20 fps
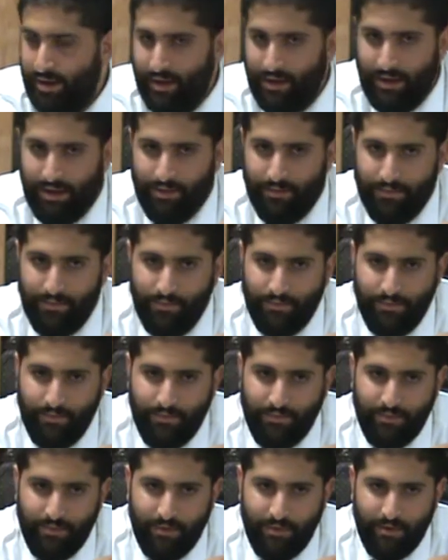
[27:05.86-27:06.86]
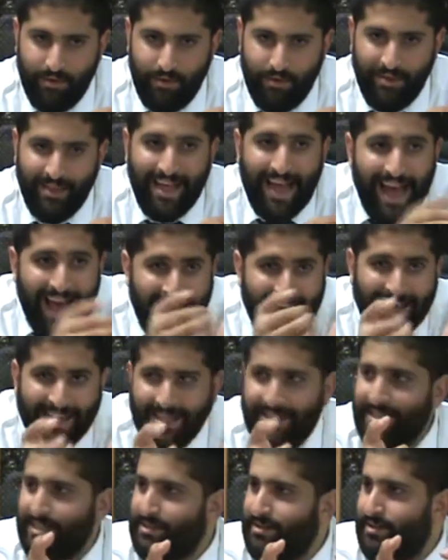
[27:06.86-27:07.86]
And the
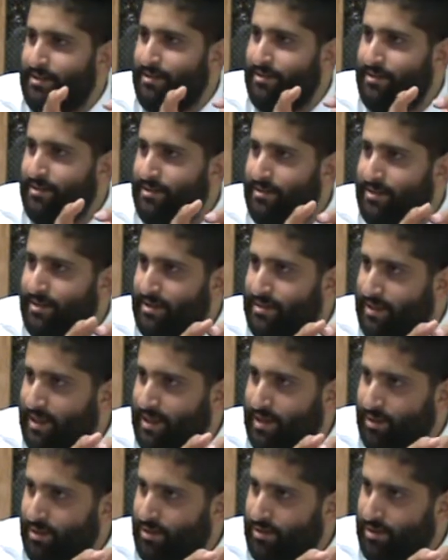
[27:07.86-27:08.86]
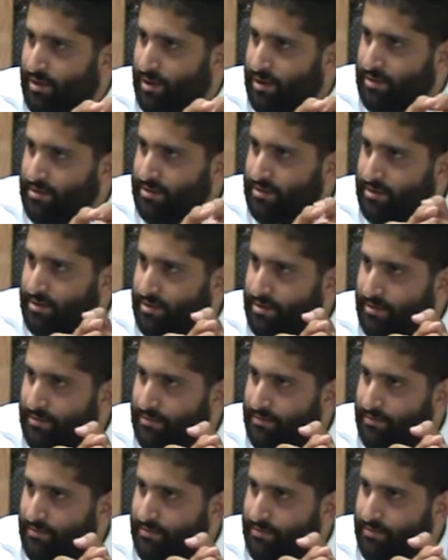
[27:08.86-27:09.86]
agony that these halachot cause.
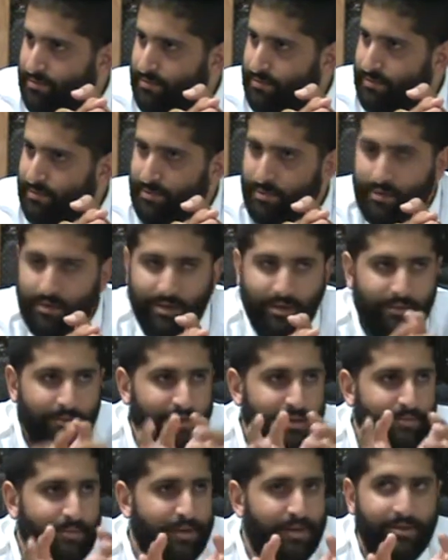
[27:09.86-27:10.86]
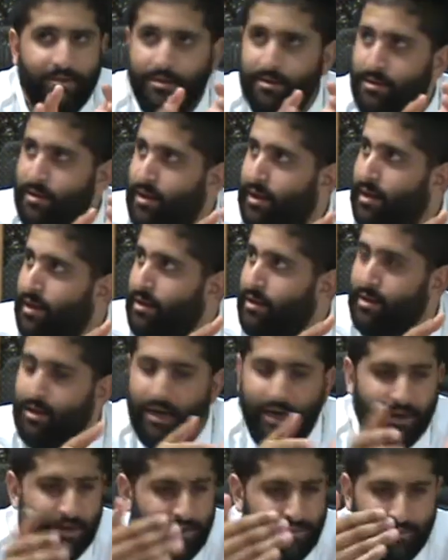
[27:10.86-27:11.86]
Let me explain.
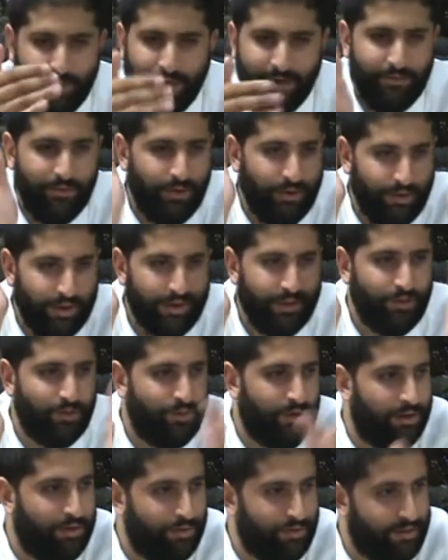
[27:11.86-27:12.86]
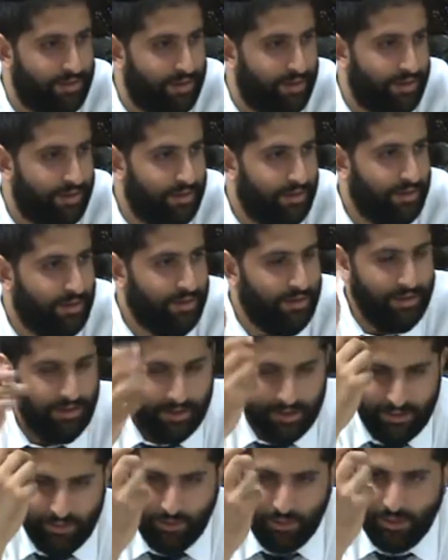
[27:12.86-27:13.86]
I don't even mind if we don't get the Shulchan Aruch today,
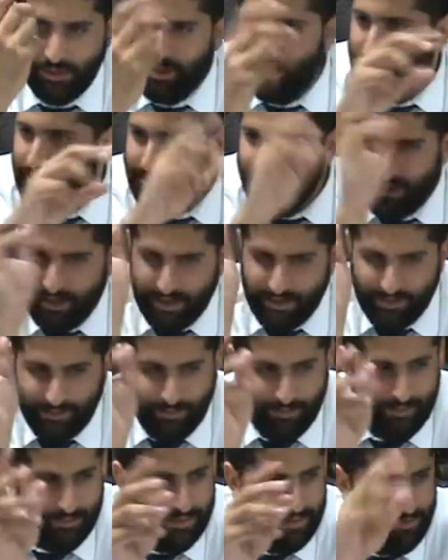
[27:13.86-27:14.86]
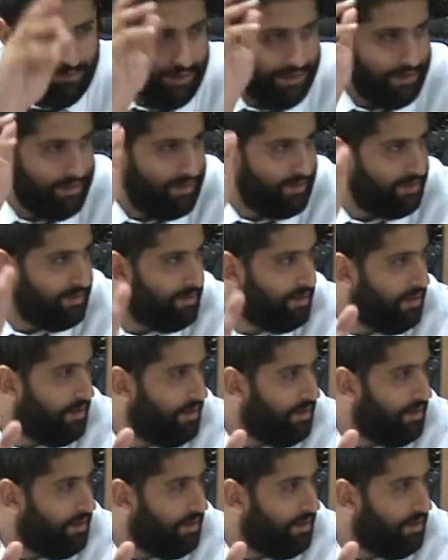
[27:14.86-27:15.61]
because what we're studying today is better than